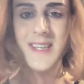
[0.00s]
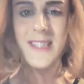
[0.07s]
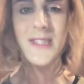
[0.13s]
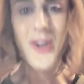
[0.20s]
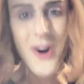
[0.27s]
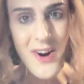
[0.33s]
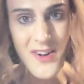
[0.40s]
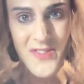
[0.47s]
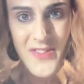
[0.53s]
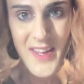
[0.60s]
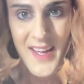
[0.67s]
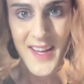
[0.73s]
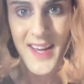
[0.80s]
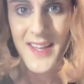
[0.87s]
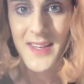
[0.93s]
a hard
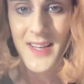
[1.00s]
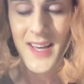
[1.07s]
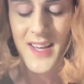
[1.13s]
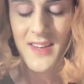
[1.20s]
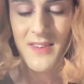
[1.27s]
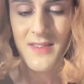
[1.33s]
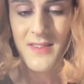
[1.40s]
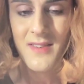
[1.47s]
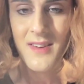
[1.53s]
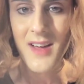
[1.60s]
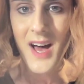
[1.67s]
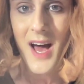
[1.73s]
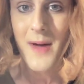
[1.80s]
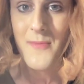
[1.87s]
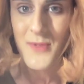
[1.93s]
thing, and
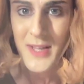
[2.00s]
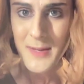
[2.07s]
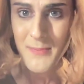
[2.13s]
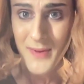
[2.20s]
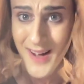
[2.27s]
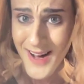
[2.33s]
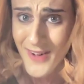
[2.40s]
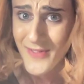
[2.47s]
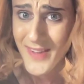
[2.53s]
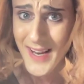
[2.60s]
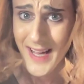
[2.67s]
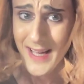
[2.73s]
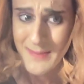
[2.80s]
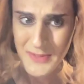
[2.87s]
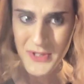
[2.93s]
I'm really proud that I
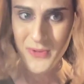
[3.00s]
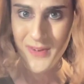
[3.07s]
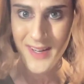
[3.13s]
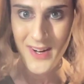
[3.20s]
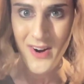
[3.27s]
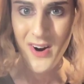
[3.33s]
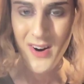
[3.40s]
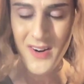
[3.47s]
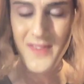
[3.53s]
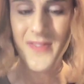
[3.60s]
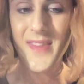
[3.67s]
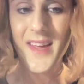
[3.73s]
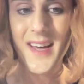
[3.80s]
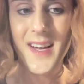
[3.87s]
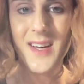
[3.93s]
am doing a hard
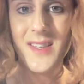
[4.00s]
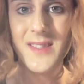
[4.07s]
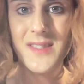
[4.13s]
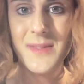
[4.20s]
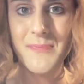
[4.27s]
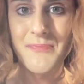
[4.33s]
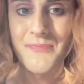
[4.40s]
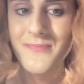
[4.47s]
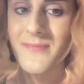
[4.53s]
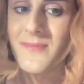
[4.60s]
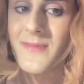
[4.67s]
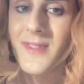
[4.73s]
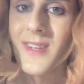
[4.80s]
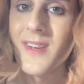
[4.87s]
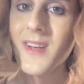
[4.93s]
thing cuz
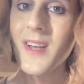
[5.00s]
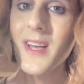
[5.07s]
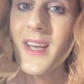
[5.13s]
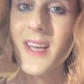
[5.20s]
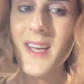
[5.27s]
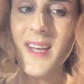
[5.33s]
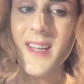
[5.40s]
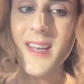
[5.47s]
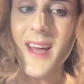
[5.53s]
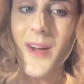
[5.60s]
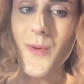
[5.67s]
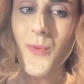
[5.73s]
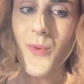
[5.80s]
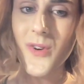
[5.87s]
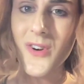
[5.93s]
in a
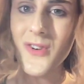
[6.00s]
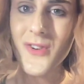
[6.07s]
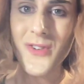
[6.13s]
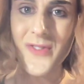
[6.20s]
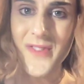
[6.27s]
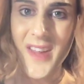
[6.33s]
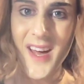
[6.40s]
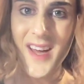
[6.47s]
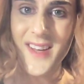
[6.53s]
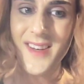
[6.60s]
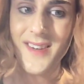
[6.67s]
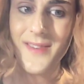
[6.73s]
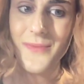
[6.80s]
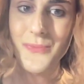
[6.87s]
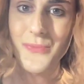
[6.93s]
world that
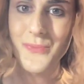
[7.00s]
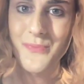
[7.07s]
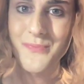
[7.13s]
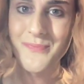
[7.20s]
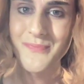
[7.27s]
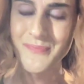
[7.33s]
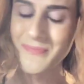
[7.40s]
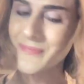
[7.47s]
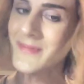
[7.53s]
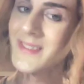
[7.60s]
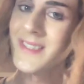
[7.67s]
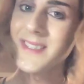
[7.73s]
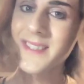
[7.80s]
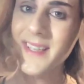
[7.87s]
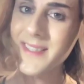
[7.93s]

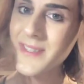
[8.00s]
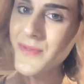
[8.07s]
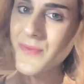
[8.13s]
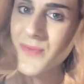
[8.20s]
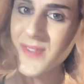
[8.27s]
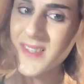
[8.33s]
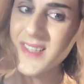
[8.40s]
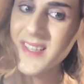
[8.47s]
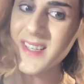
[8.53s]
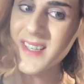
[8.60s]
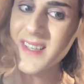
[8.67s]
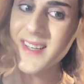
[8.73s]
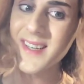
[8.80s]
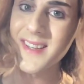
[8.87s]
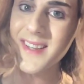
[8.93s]
doesn't
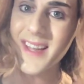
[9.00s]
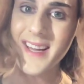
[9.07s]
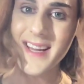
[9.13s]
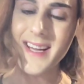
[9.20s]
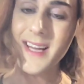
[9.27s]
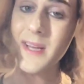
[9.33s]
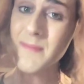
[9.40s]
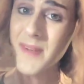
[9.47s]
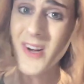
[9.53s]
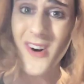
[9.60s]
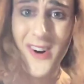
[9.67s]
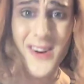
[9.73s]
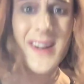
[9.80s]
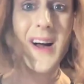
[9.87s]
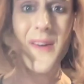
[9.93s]
really like it can be
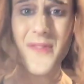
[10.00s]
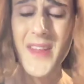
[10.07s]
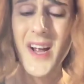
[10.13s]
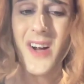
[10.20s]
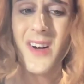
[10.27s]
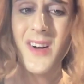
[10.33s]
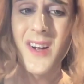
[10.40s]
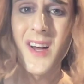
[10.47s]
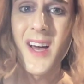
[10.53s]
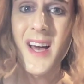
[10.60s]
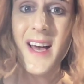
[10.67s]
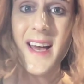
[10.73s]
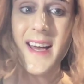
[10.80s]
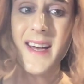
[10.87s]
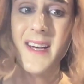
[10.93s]
hard out there.
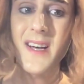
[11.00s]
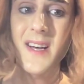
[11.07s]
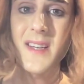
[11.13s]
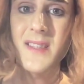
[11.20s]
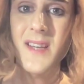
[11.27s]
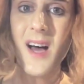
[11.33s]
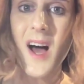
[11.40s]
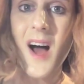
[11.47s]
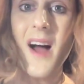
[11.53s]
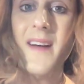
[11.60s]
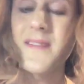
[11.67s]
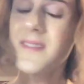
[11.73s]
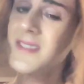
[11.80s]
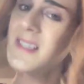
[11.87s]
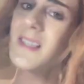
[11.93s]
And
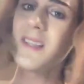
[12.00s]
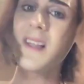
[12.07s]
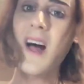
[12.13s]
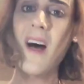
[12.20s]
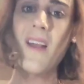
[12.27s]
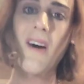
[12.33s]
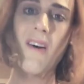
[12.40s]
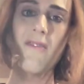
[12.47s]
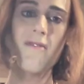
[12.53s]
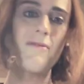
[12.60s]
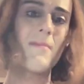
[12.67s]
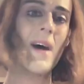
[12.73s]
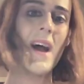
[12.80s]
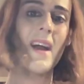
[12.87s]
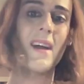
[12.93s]
I've seen a lot of
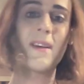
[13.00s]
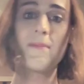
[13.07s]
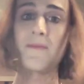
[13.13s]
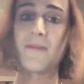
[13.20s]
my